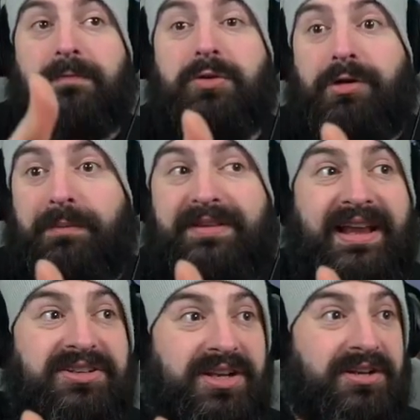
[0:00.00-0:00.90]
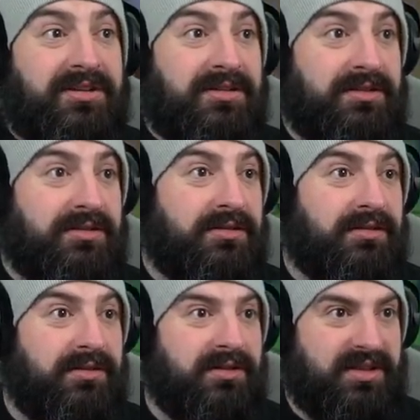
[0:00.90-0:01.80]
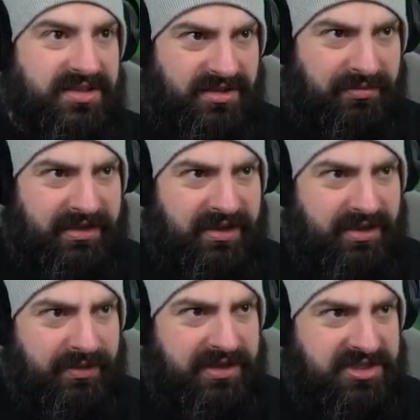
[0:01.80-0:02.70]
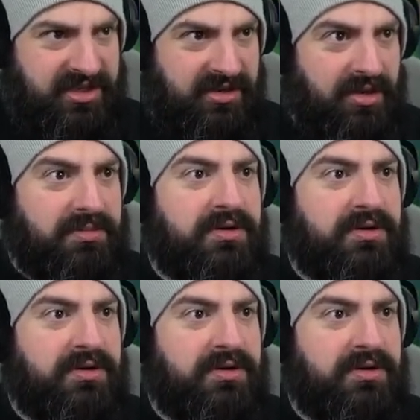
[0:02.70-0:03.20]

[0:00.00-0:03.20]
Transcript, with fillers: Crowputation. Can we, can we shit on them?